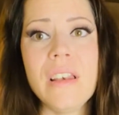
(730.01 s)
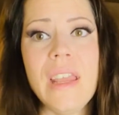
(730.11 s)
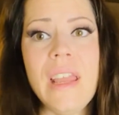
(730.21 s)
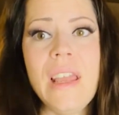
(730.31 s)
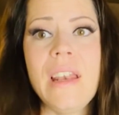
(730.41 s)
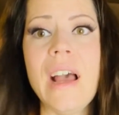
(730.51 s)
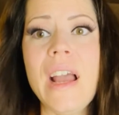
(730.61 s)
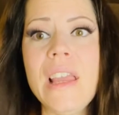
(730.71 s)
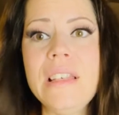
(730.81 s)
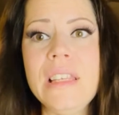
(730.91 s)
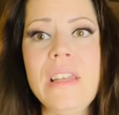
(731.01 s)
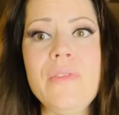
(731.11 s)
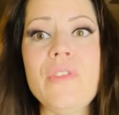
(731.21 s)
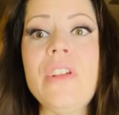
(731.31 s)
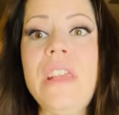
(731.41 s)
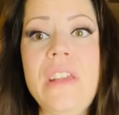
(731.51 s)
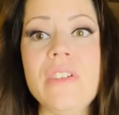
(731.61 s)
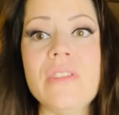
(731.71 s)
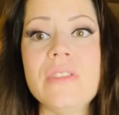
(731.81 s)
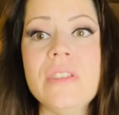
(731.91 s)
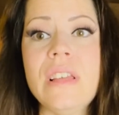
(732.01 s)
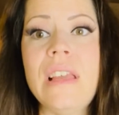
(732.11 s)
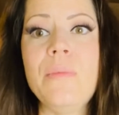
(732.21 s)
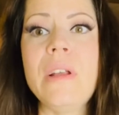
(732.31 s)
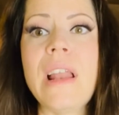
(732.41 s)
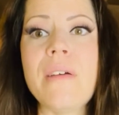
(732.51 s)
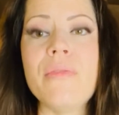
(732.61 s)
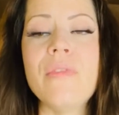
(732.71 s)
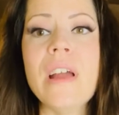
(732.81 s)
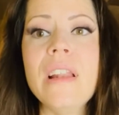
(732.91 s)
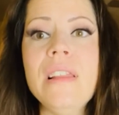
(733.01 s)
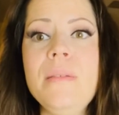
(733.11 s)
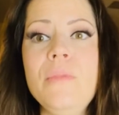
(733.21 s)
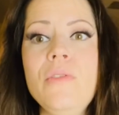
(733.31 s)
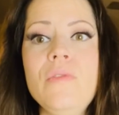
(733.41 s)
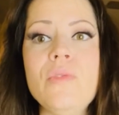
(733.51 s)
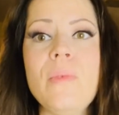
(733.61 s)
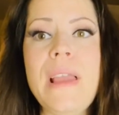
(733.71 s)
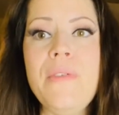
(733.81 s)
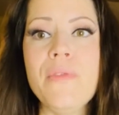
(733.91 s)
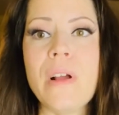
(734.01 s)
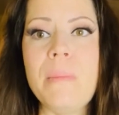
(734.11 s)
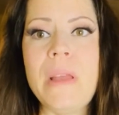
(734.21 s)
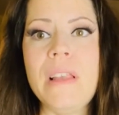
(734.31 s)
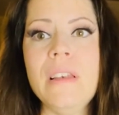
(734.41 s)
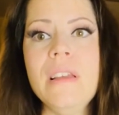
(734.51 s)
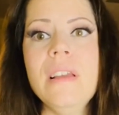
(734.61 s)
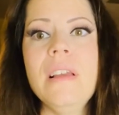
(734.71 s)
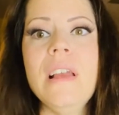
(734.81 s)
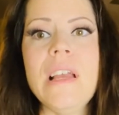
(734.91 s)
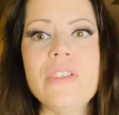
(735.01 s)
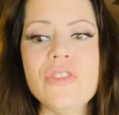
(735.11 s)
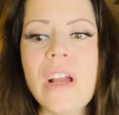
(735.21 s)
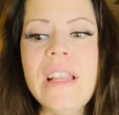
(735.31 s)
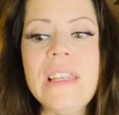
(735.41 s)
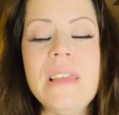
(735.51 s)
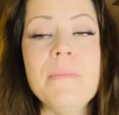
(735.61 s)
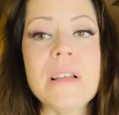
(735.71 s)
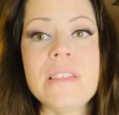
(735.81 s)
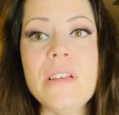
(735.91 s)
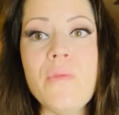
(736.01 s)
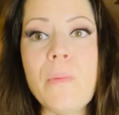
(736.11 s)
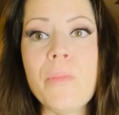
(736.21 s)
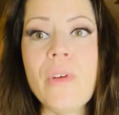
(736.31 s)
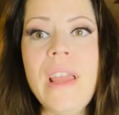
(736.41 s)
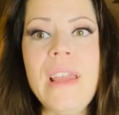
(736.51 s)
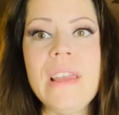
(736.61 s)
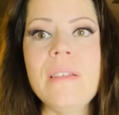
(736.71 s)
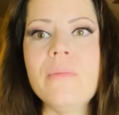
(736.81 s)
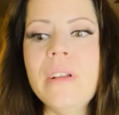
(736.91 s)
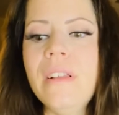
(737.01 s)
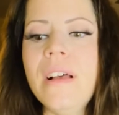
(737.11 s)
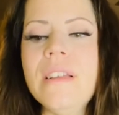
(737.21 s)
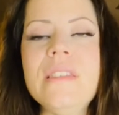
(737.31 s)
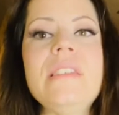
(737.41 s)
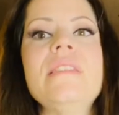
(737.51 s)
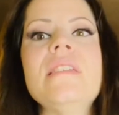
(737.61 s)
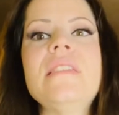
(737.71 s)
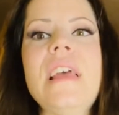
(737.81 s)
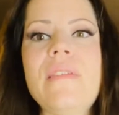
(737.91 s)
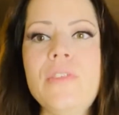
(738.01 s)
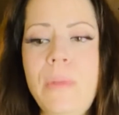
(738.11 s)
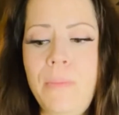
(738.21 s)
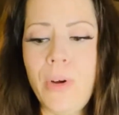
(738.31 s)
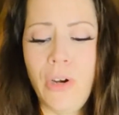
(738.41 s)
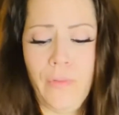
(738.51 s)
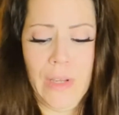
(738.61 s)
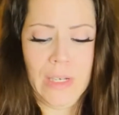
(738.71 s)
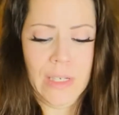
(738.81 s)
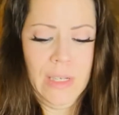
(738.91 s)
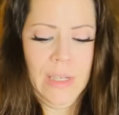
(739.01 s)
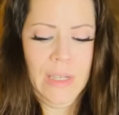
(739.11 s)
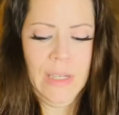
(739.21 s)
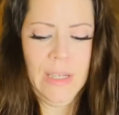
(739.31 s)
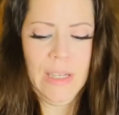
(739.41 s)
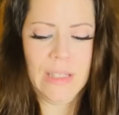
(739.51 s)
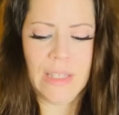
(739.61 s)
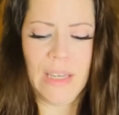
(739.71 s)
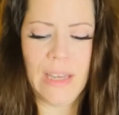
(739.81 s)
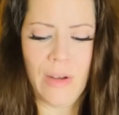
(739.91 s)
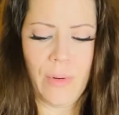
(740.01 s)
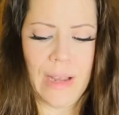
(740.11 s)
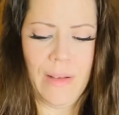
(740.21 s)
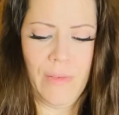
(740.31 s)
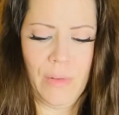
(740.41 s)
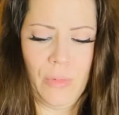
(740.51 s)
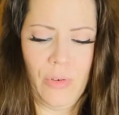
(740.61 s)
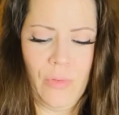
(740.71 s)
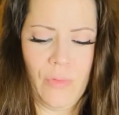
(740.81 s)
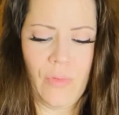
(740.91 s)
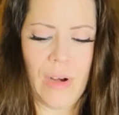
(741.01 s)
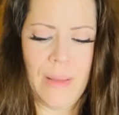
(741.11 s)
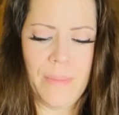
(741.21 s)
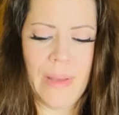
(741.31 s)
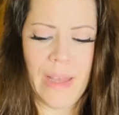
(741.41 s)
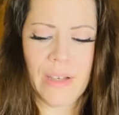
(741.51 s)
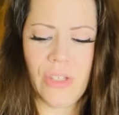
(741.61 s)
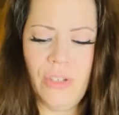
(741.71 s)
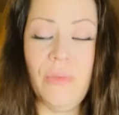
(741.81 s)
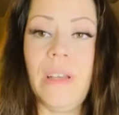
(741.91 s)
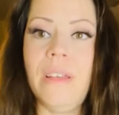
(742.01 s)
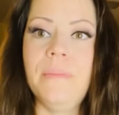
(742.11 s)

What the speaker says: And I did it for years. And when I finally moved away from it and tried to give myself a break and realized this doesn't have to be perfect, it's like now we're having to move right back to it.